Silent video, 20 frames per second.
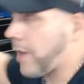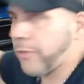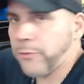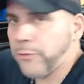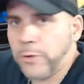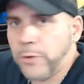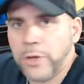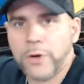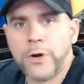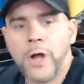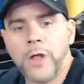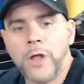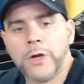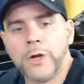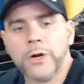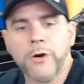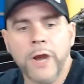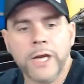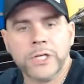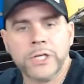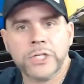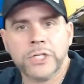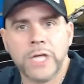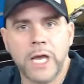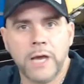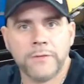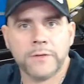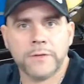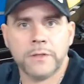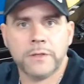a $300
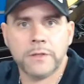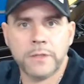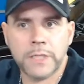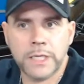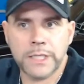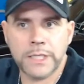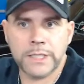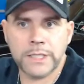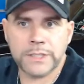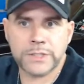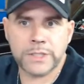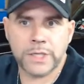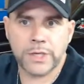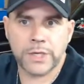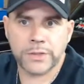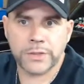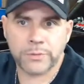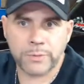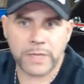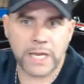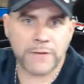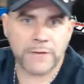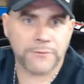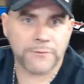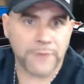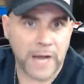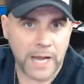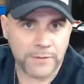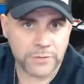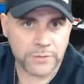crankshaft. It's the
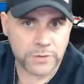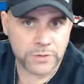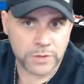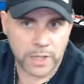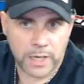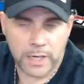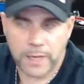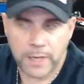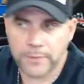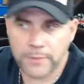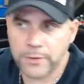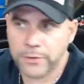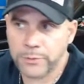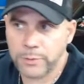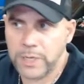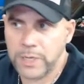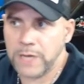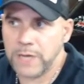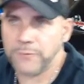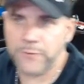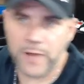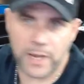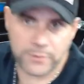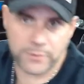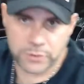385, the 385